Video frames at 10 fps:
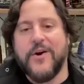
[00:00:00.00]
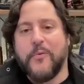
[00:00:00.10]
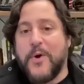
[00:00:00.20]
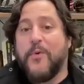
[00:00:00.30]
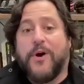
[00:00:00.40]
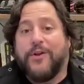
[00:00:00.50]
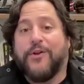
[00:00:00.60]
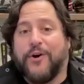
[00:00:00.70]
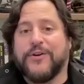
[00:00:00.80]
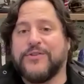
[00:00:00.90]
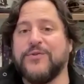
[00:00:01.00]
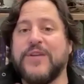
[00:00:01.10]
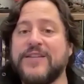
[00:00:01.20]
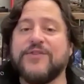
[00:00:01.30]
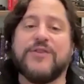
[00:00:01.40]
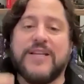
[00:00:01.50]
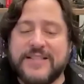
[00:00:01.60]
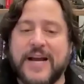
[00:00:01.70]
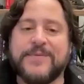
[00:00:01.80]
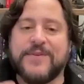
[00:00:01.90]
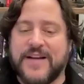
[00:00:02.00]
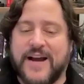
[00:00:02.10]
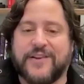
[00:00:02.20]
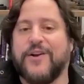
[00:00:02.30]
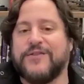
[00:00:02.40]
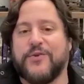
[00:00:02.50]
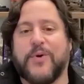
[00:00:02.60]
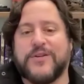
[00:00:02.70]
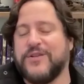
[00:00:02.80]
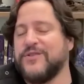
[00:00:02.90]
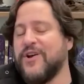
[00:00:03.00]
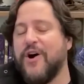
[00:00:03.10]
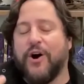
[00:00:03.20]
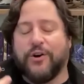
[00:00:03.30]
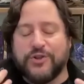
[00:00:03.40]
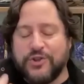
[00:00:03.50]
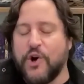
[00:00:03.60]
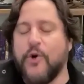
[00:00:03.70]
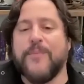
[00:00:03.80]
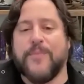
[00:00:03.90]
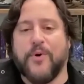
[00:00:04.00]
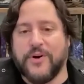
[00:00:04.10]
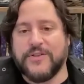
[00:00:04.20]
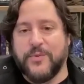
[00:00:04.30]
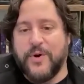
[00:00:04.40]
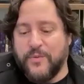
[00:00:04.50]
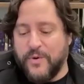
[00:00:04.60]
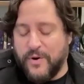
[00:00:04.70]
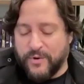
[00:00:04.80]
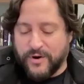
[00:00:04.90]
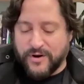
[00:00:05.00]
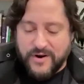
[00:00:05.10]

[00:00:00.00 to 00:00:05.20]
We want to learn. So these types of dialogues and questions are so important to what we're.